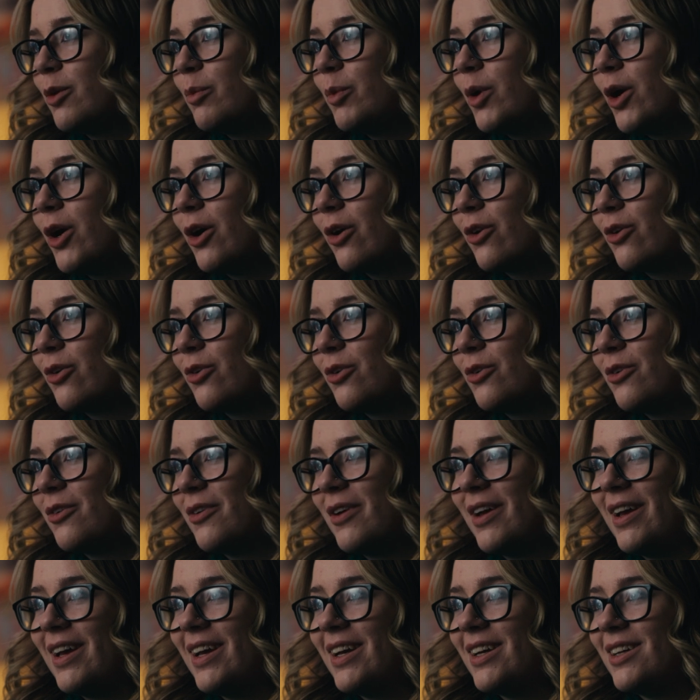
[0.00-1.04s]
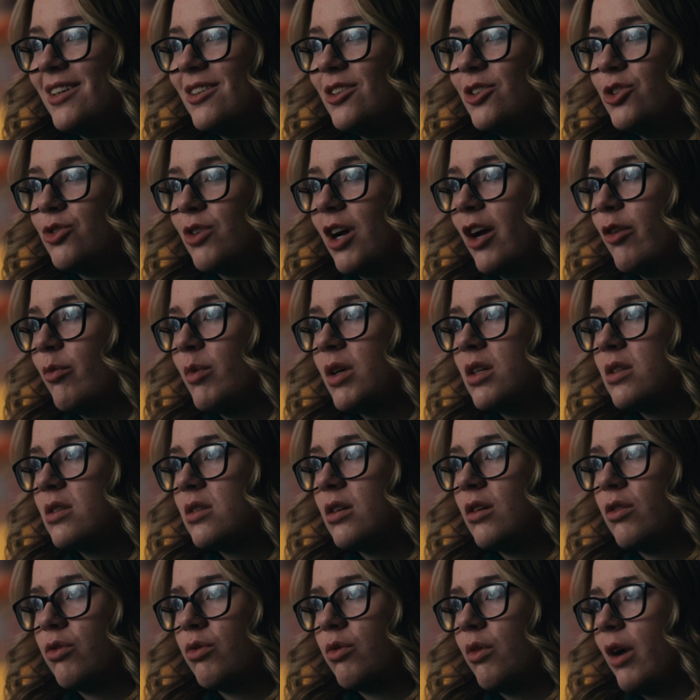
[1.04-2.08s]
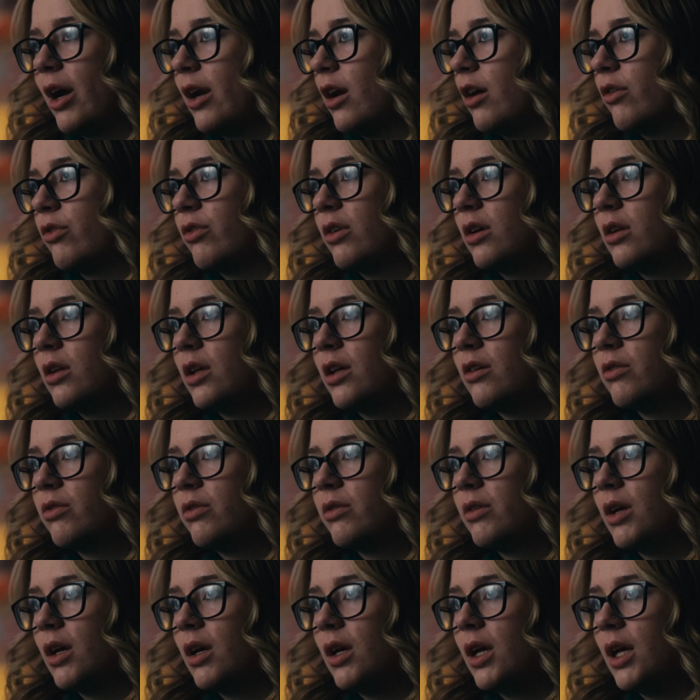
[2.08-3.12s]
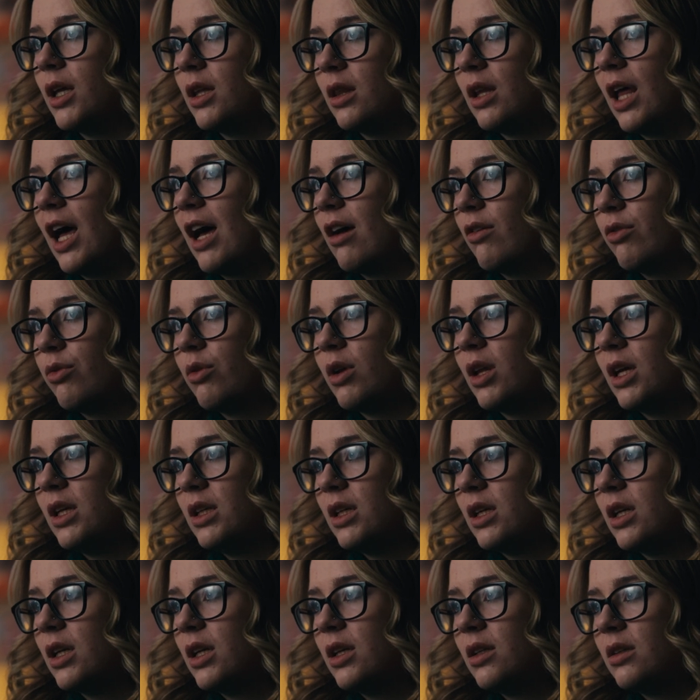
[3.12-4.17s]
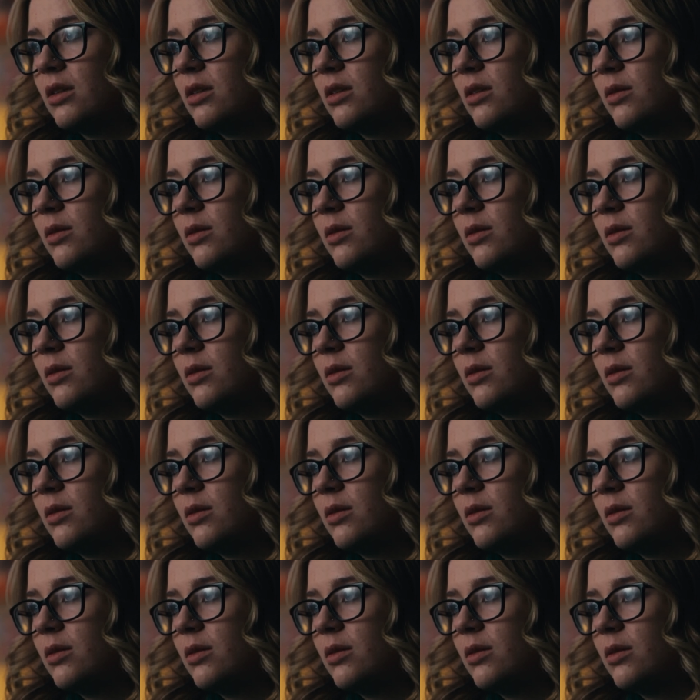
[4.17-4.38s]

a bottle and drive myself right off a cliff and laugh while I did it.